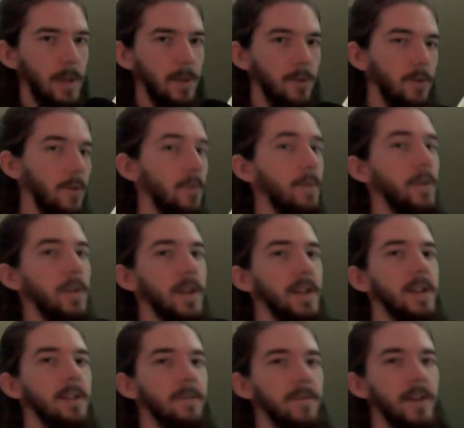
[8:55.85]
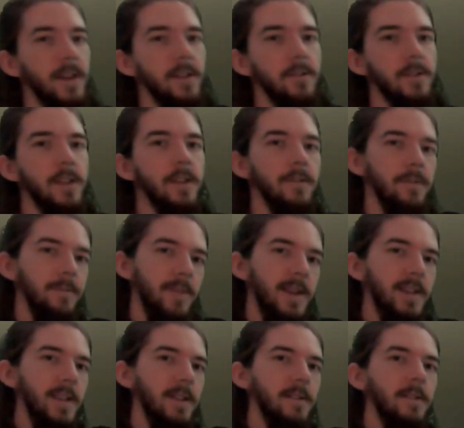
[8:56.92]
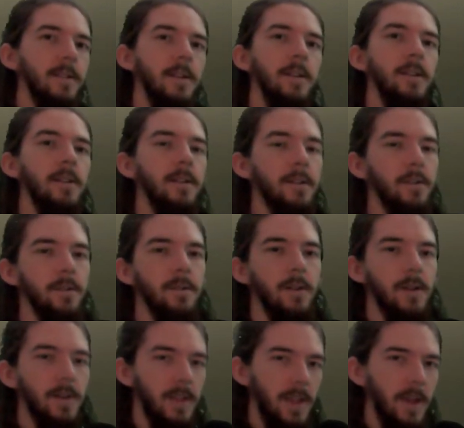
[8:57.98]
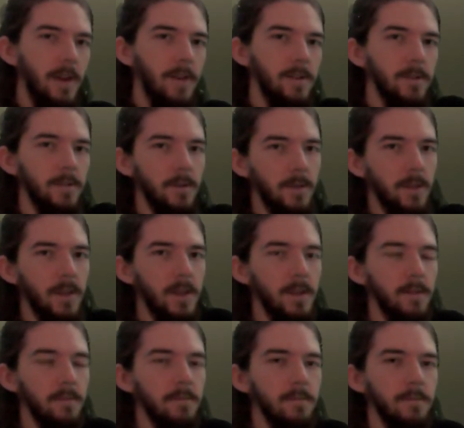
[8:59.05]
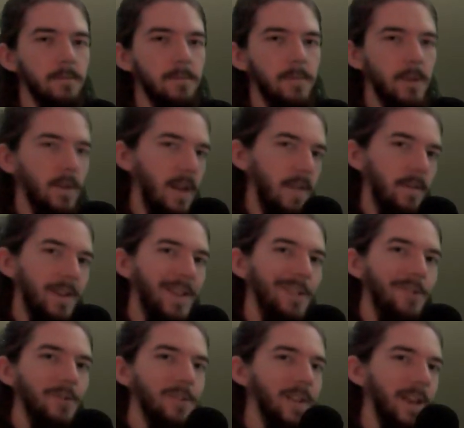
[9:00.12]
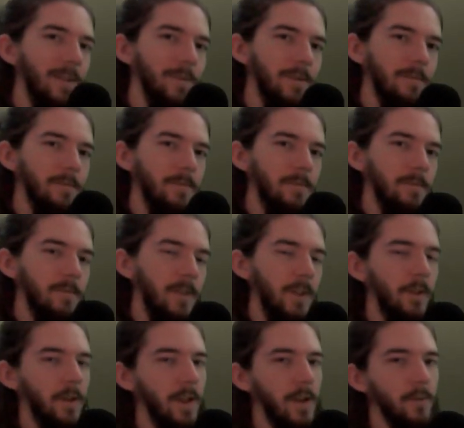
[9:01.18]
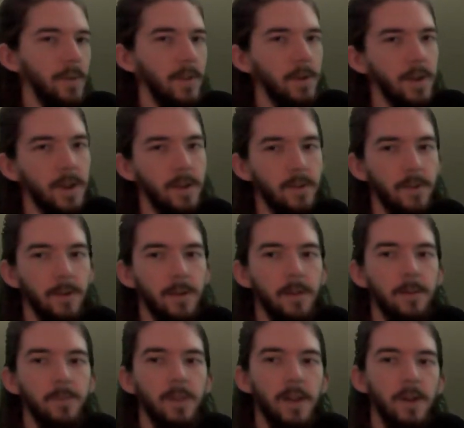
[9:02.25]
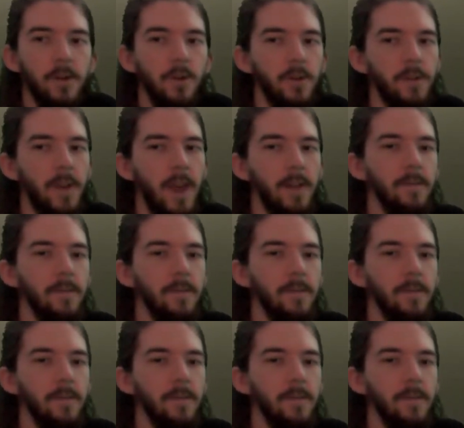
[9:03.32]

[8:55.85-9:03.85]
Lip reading: So if you can identify good gear from bad gear on a character, then you'll have an easier time figuring out whether or not it's a player or a scav.